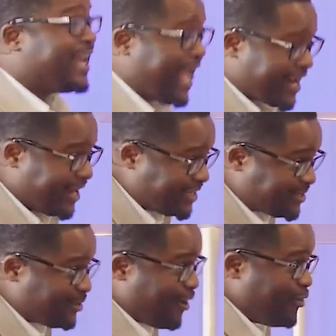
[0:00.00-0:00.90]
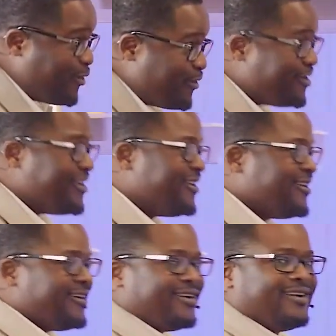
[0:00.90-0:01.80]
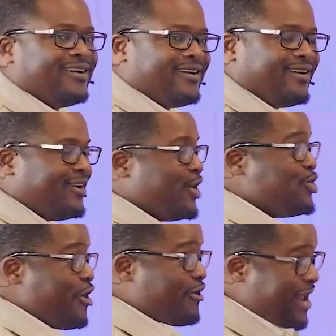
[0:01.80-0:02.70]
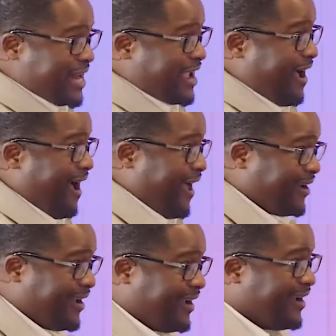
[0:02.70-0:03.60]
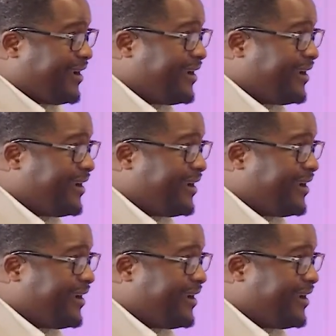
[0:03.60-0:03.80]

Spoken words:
in the likeness of who? You're already God.